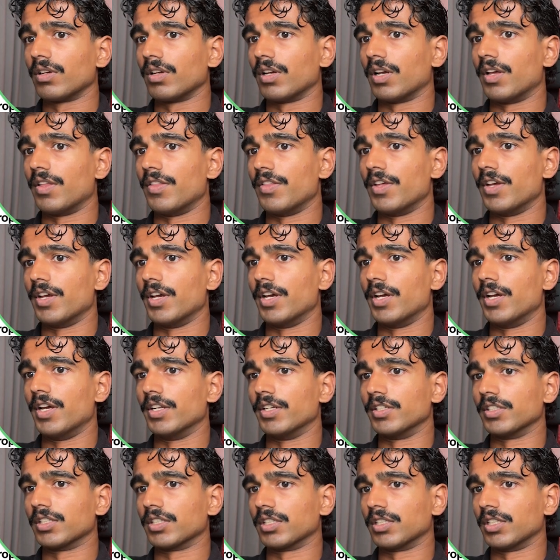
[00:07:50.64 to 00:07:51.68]
And
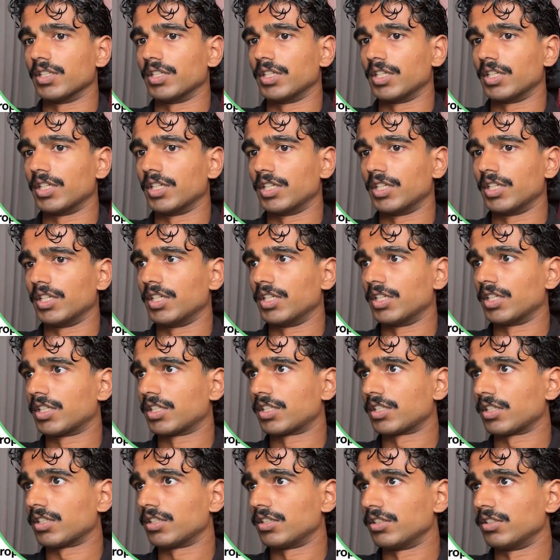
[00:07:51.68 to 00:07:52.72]
then click
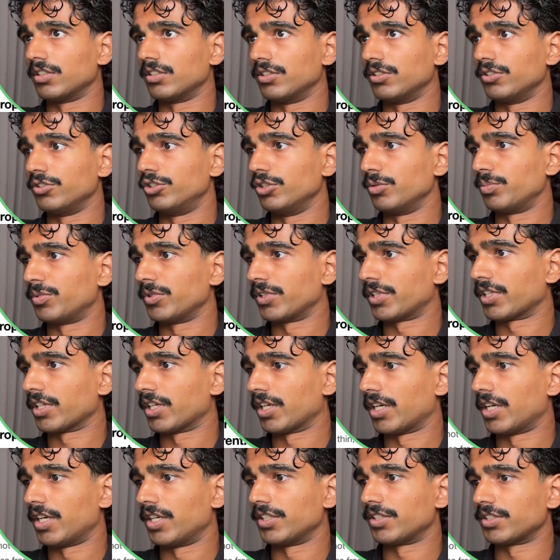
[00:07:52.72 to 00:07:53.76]

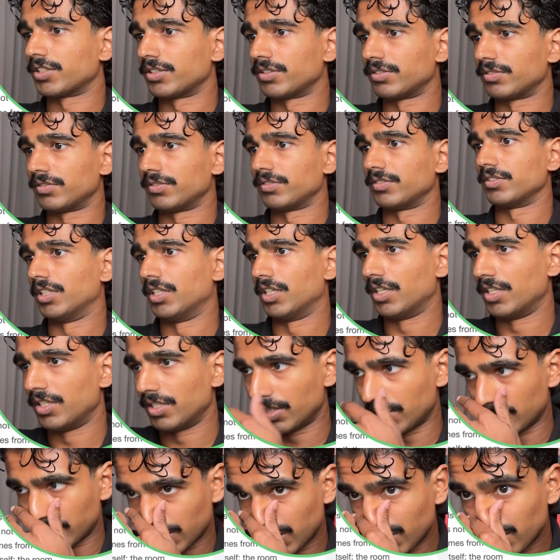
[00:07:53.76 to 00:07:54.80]
duplicate and
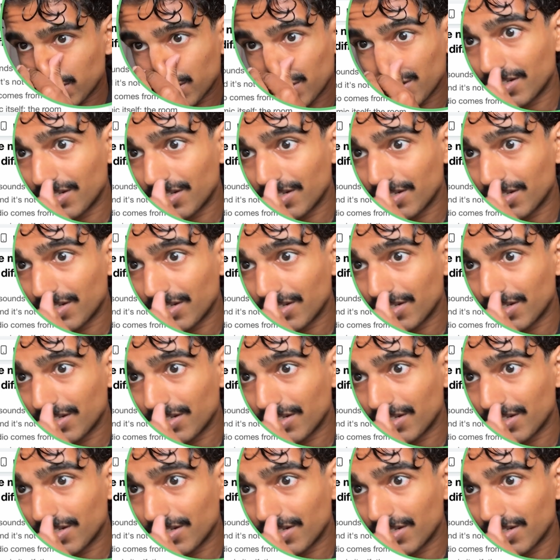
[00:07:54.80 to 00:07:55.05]
then